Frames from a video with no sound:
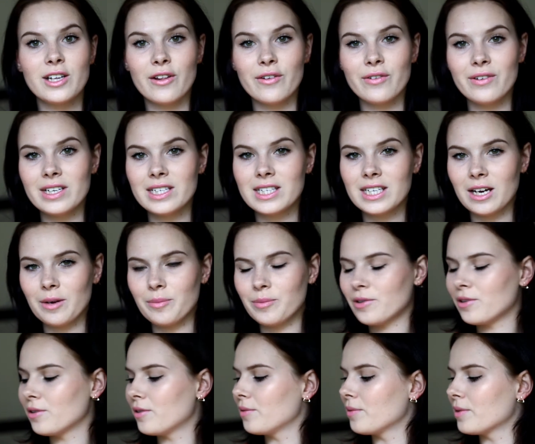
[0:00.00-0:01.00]
So the first thing I
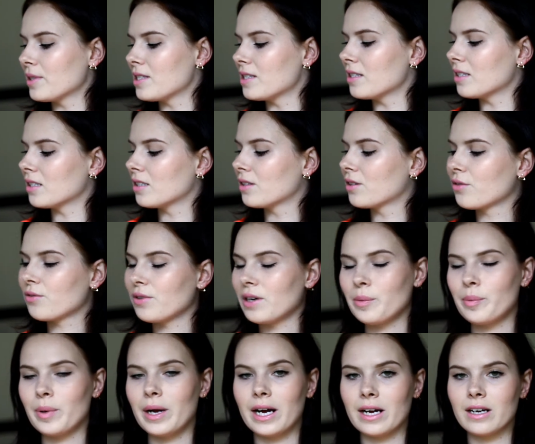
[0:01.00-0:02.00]
bought was this
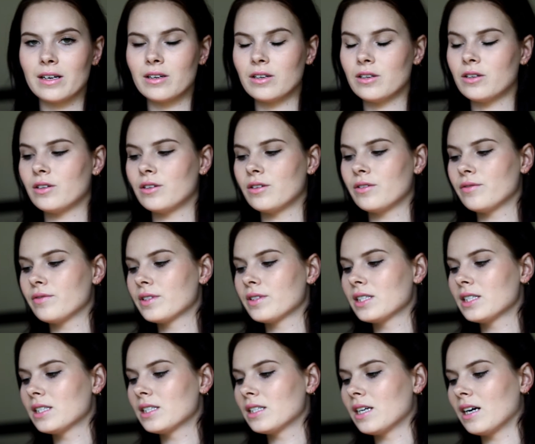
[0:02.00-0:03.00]
3-pack of
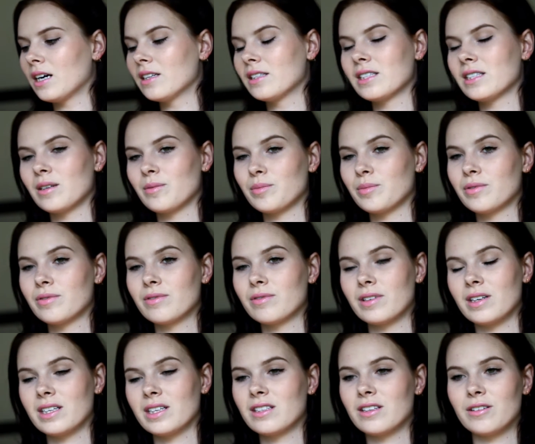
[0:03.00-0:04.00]
studs.
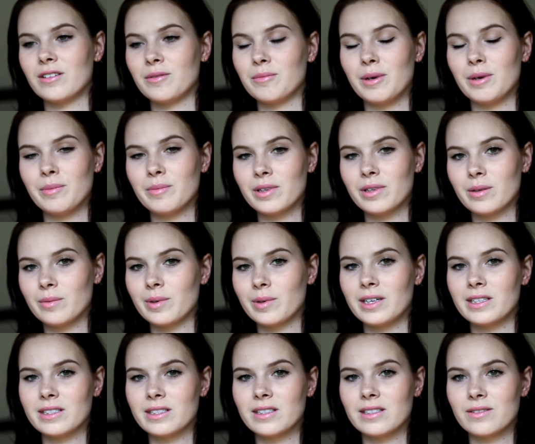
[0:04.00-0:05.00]
I don't remember the
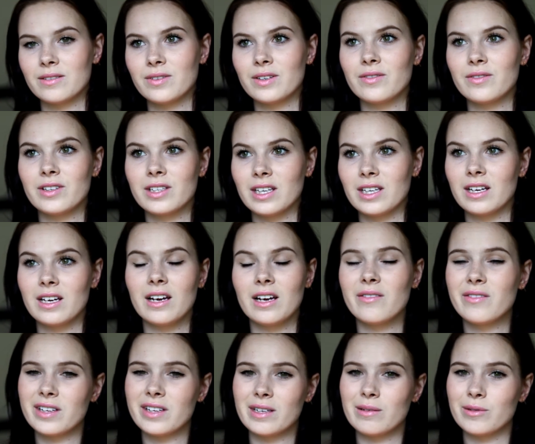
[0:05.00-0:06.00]
prices of everything.
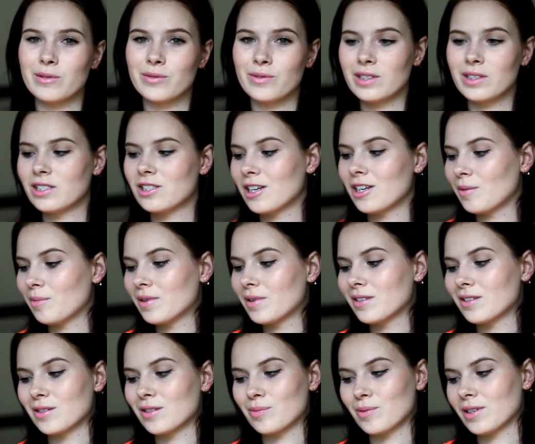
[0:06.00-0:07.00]
Everything was really cheap.
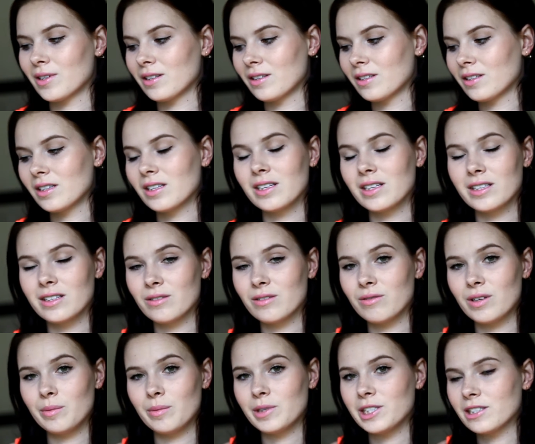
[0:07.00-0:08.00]
This was probably only like
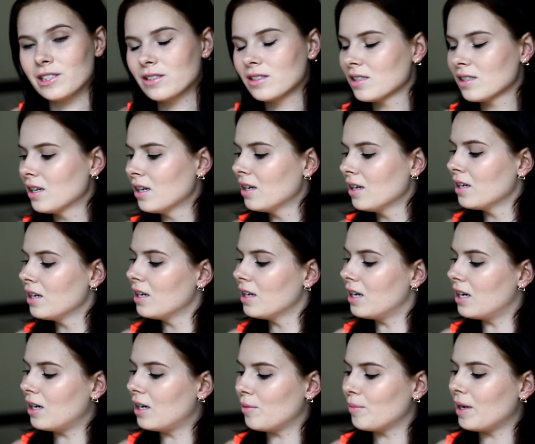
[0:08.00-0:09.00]
$3.
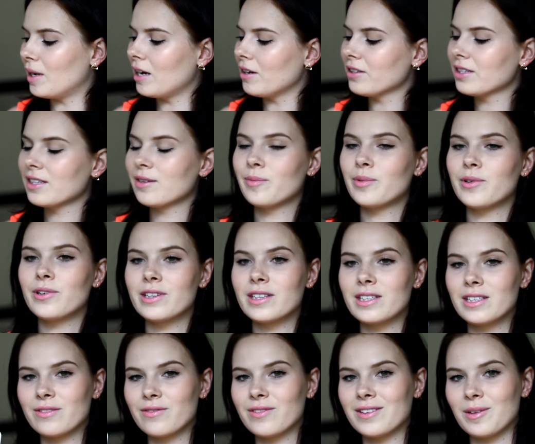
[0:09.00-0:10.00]
I only bought
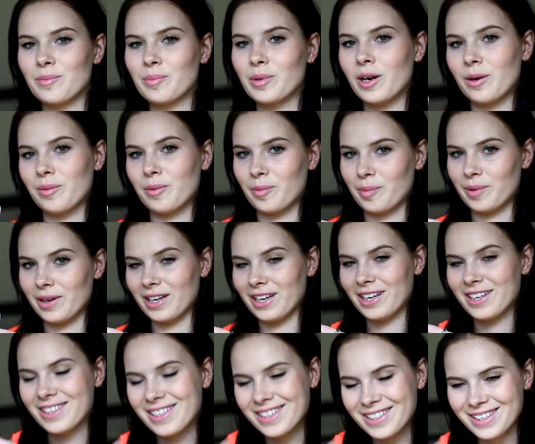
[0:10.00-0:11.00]
this for the purple pair